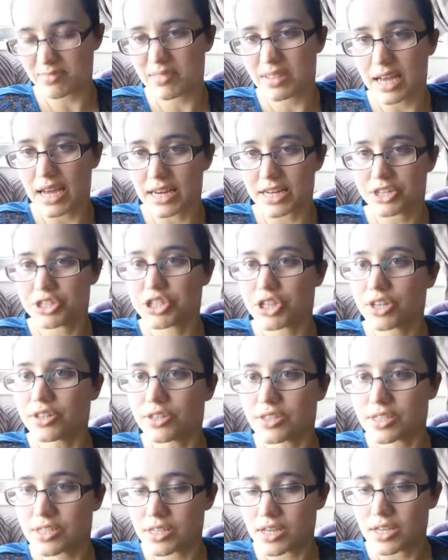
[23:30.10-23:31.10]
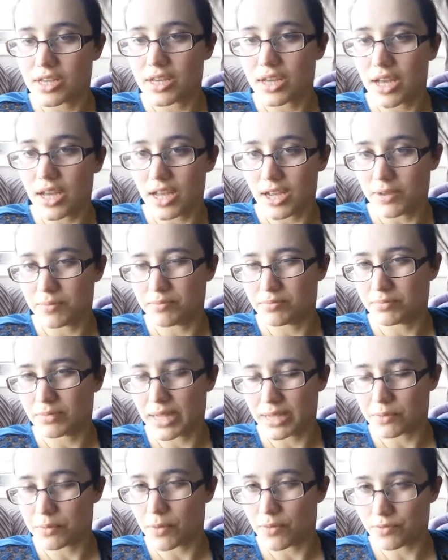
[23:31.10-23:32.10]
kind of chunks, um,
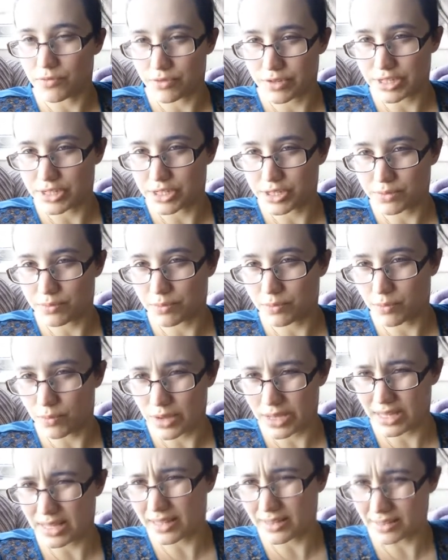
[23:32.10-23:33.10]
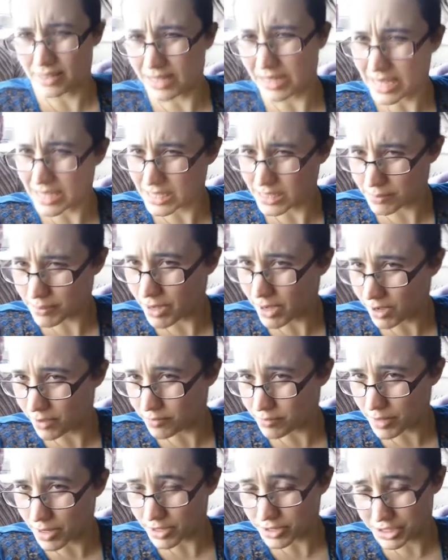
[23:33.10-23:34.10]
like one for each week in the latter part
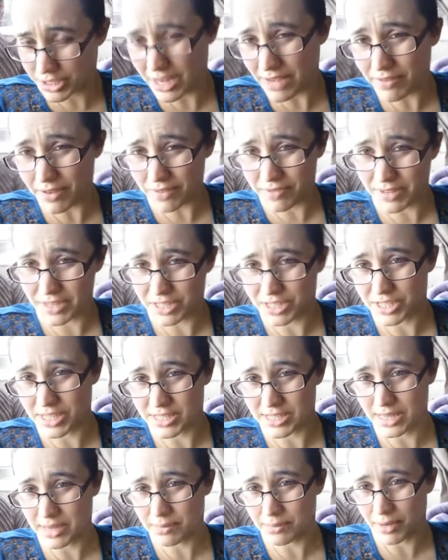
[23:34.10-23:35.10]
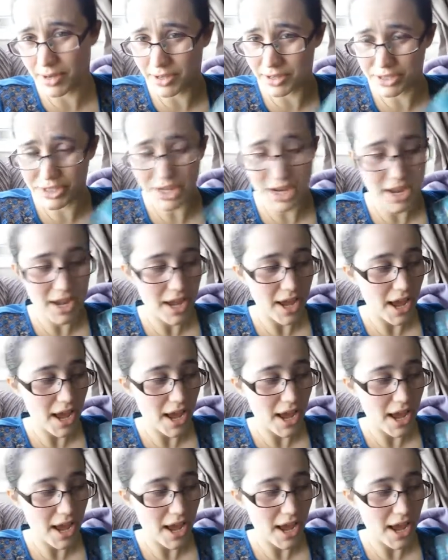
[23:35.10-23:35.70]
of March, if I finish this in March.